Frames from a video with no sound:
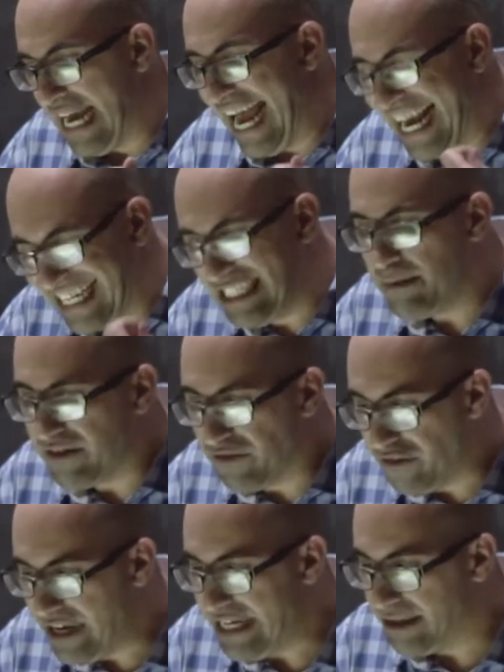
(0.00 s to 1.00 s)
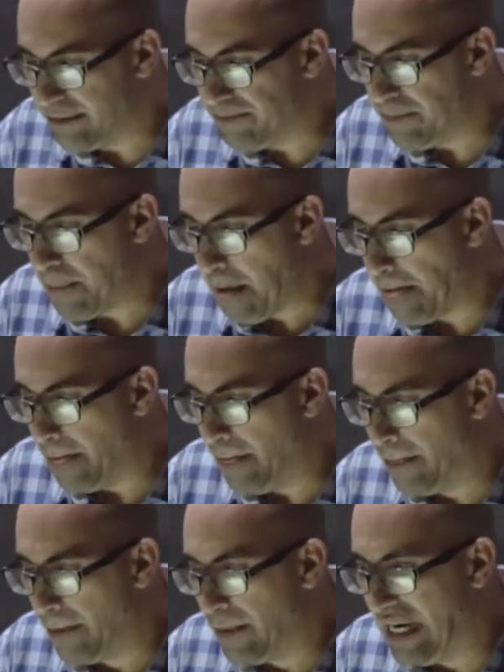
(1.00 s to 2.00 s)
Academic freedom,
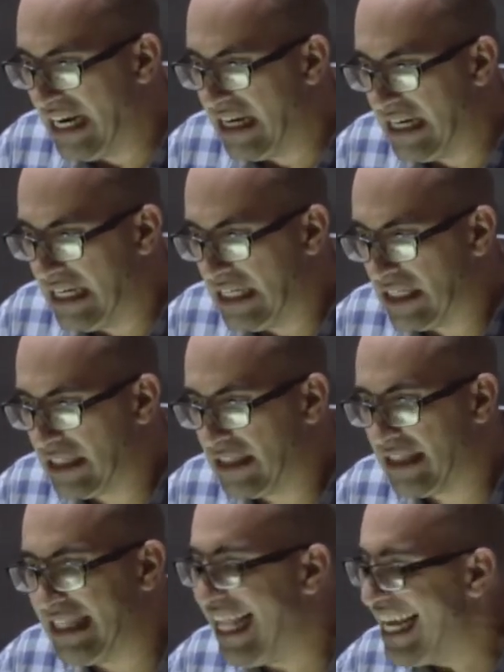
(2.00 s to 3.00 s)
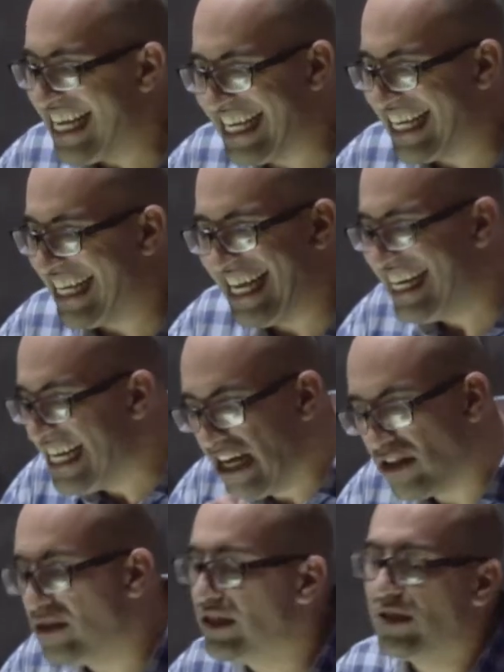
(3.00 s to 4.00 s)
like any
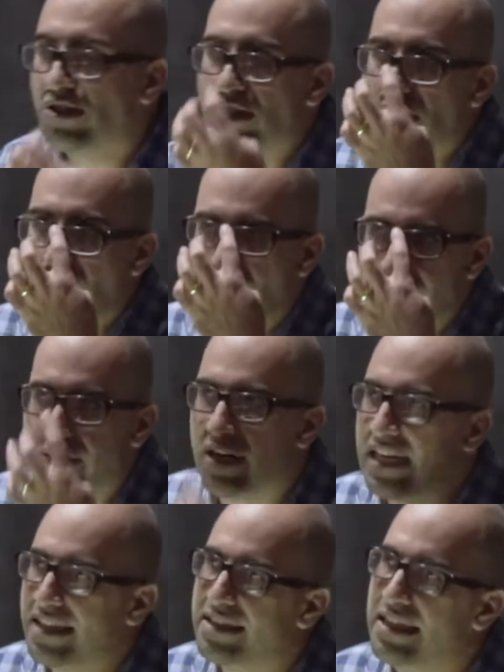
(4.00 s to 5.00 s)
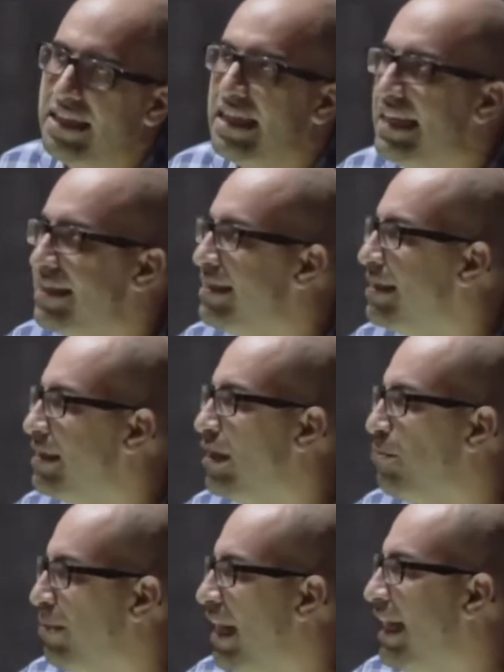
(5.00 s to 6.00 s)
other social contract, isn't
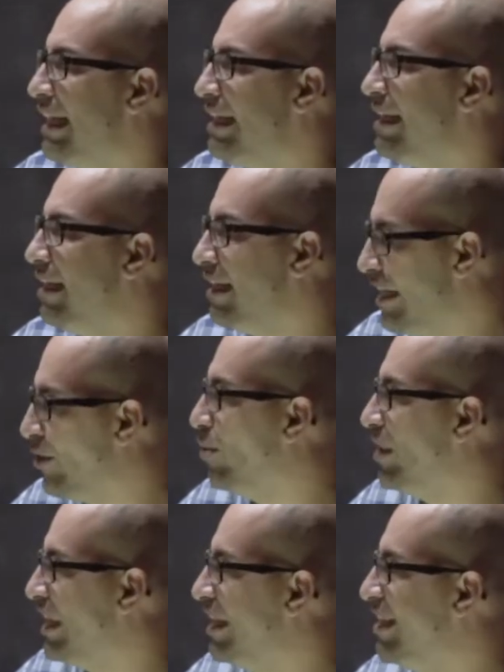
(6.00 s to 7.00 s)
applied equally.